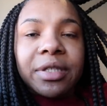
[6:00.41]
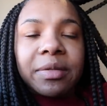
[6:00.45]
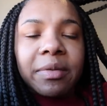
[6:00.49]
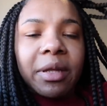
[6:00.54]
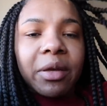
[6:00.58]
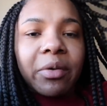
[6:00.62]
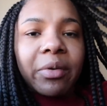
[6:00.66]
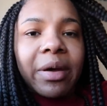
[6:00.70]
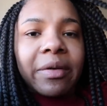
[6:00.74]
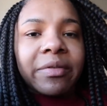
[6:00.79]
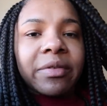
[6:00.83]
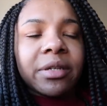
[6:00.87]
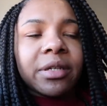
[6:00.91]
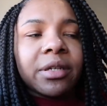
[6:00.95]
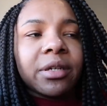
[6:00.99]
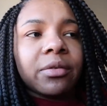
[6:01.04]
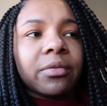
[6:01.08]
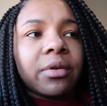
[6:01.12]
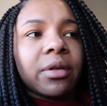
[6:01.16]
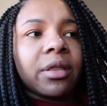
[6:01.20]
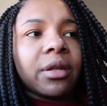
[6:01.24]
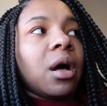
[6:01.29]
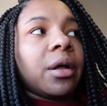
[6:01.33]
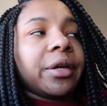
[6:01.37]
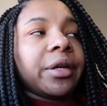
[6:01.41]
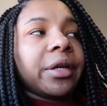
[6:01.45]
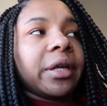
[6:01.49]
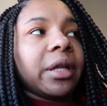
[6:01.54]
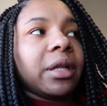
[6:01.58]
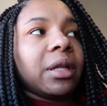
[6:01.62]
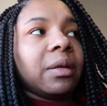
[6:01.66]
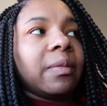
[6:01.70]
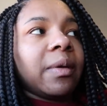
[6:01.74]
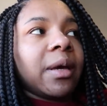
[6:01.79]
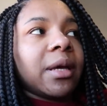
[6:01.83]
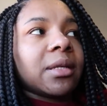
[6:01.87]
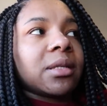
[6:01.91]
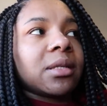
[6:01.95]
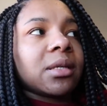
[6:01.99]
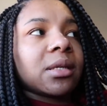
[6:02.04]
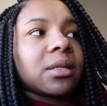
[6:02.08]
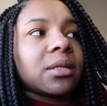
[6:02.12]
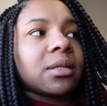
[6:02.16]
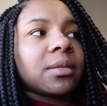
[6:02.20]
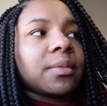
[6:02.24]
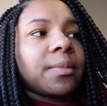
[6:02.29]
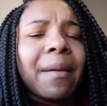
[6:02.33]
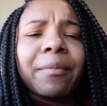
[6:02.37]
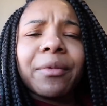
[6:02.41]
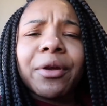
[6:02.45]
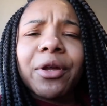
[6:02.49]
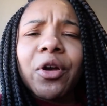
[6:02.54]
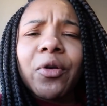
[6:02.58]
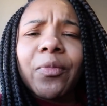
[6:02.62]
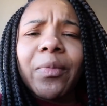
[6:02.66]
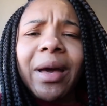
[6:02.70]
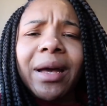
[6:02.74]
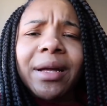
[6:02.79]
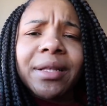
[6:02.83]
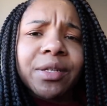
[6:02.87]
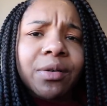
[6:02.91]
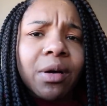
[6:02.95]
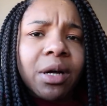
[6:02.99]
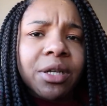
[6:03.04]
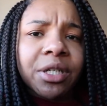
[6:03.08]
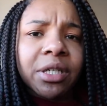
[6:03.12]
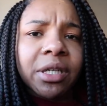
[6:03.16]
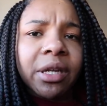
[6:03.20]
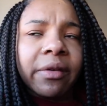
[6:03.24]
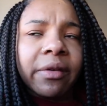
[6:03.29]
something we have to deal with on a daily basis. I'm gonna go back to watch